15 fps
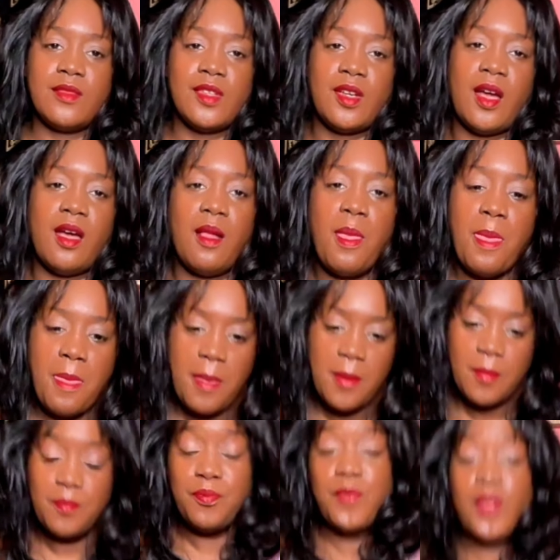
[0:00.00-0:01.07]
Okay.
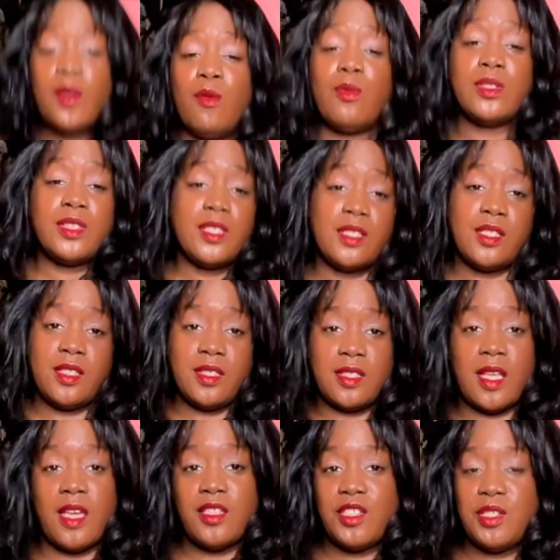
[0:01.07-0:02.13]
What did she
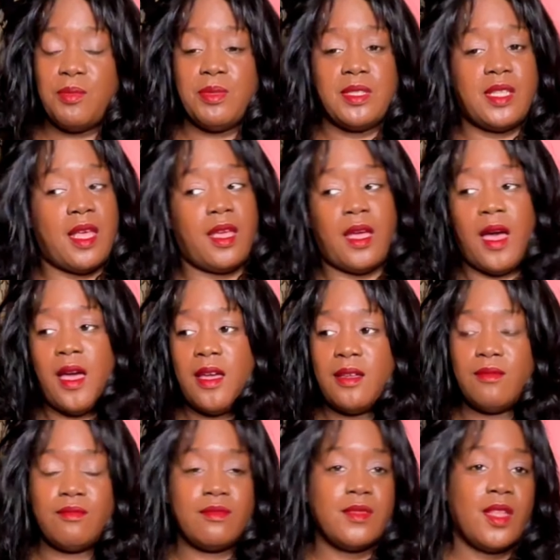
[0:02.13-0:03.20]
say? She was like, I,